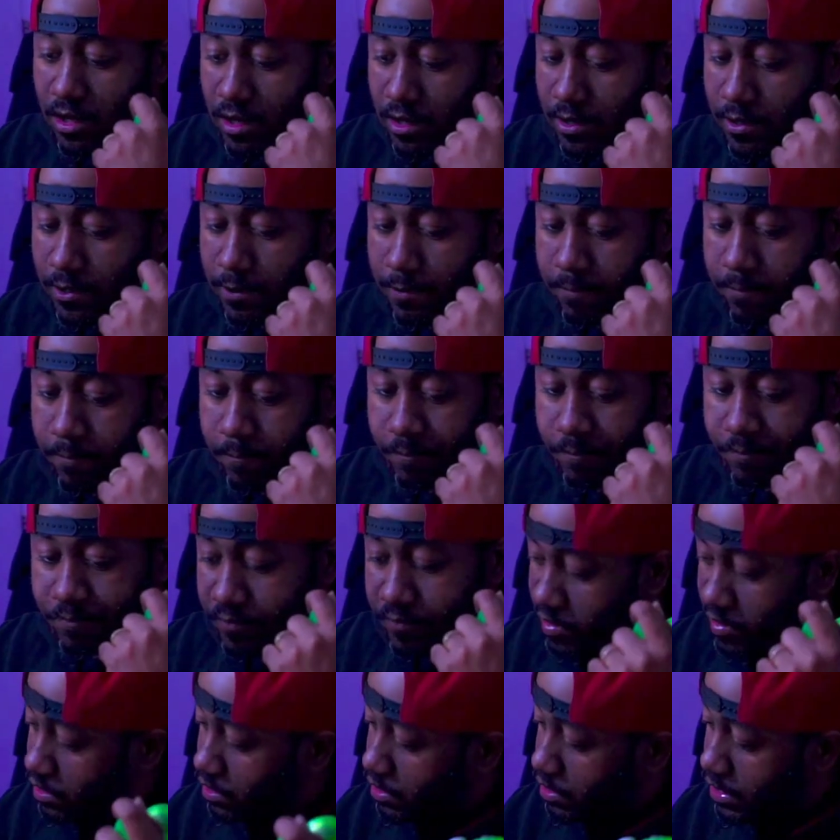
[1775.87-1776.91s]

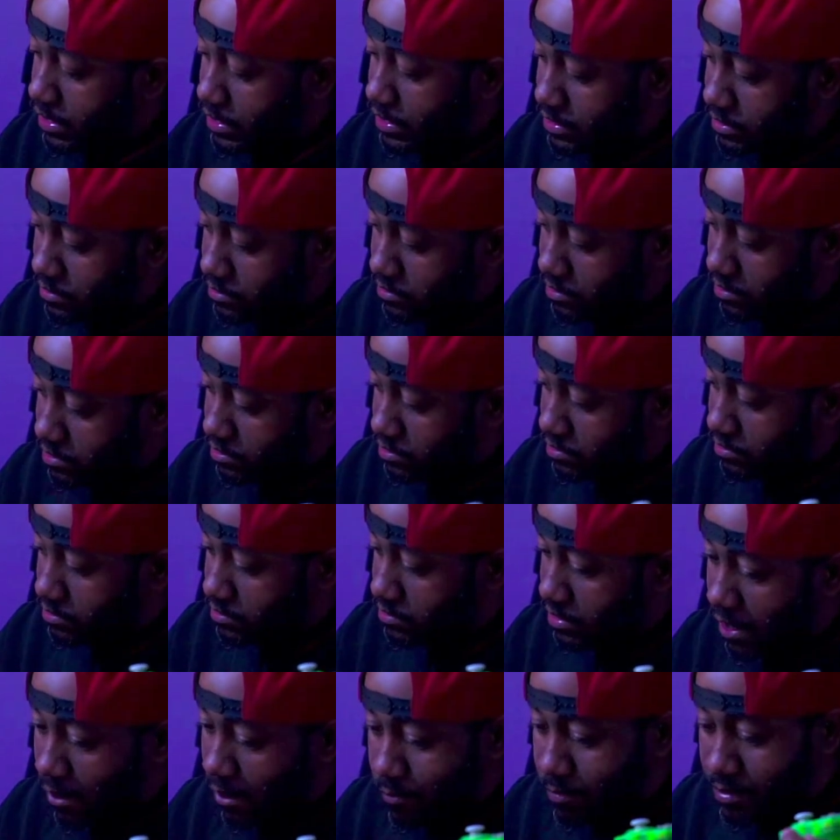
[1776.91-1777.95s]
and
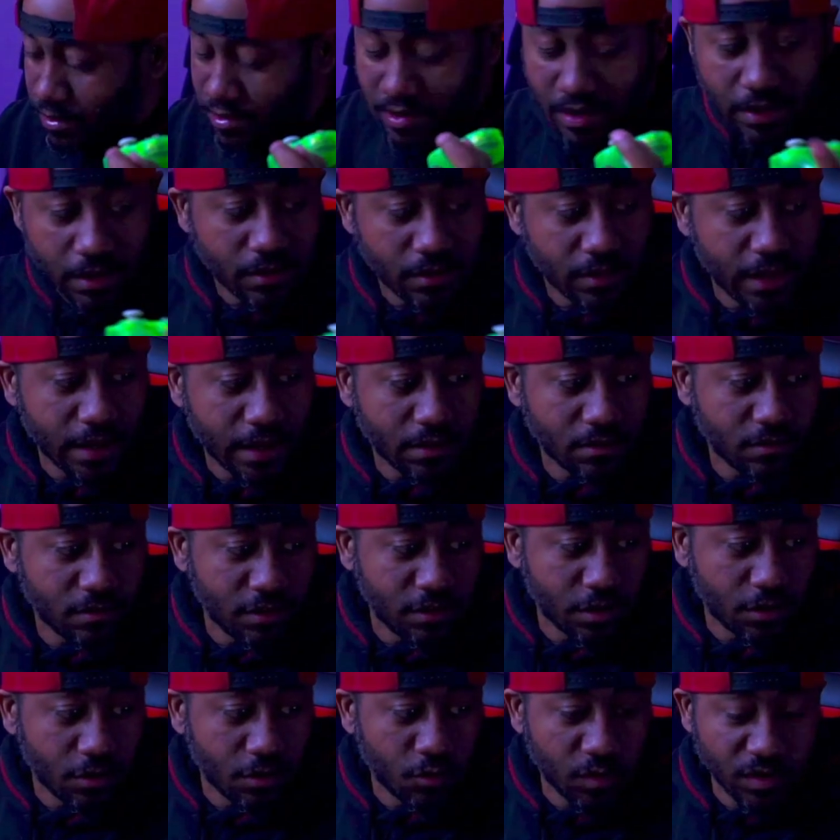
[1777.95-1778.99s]
I'll be taking that,
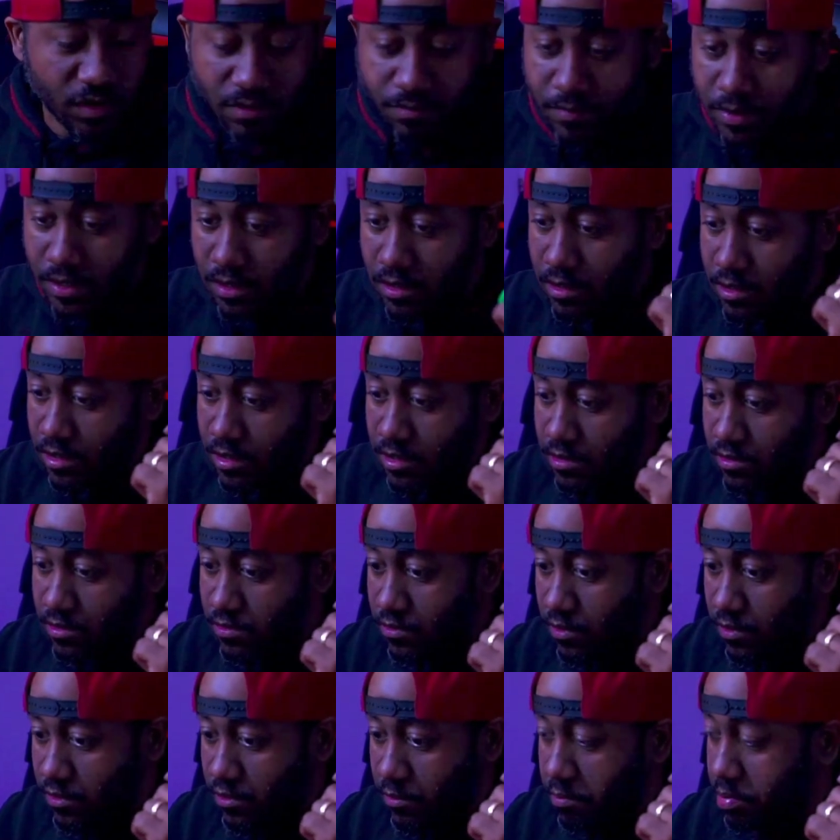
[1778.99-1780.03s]
you know, with me
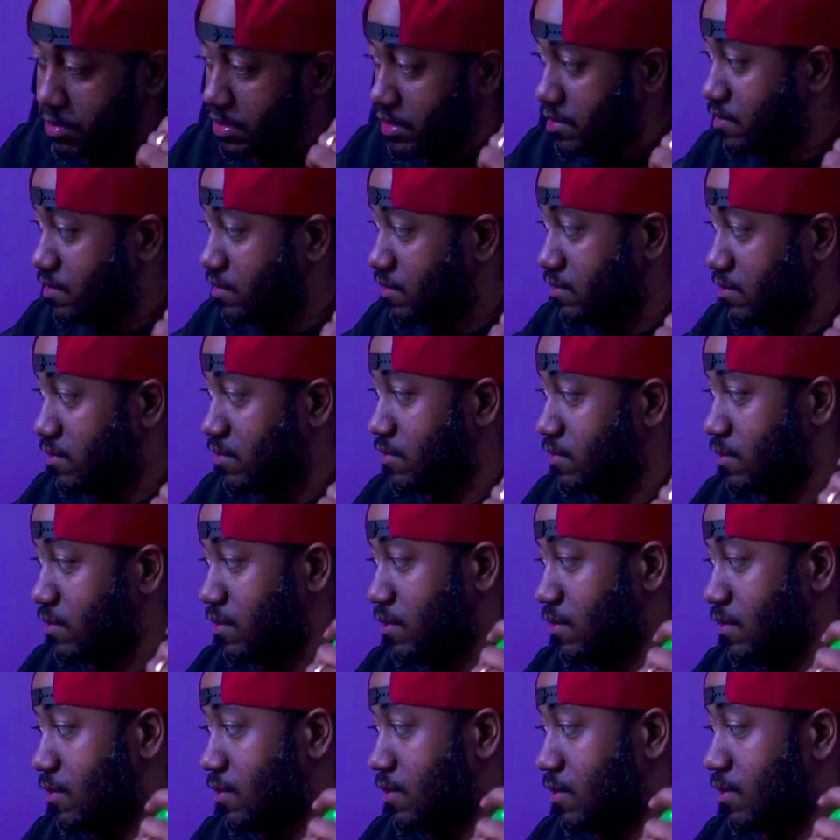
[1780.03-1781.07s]
to other places.
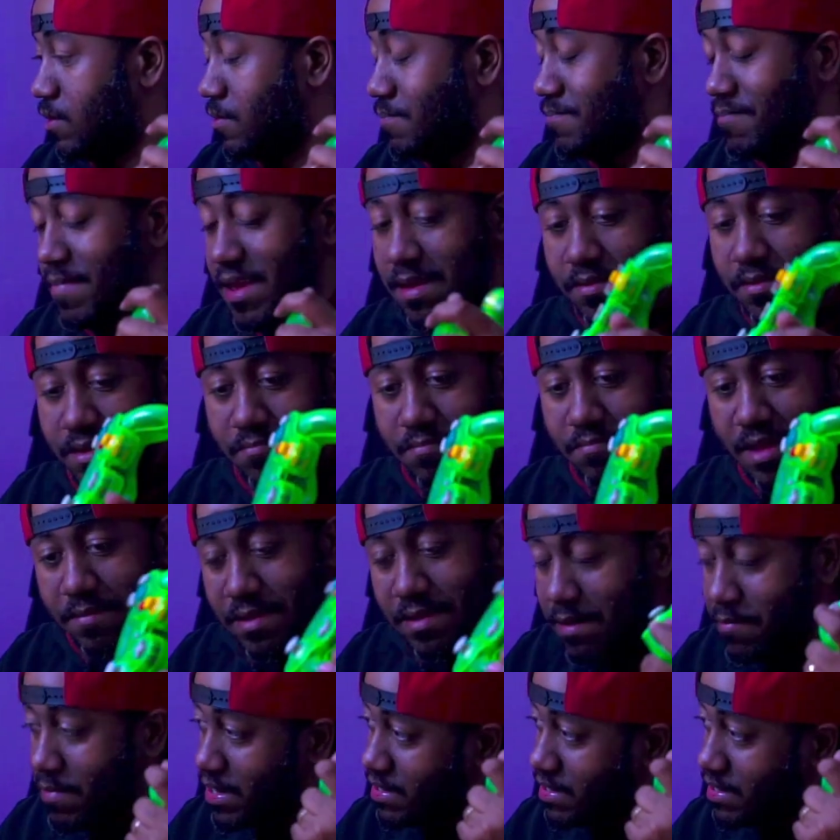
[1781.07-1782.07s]
Maybe I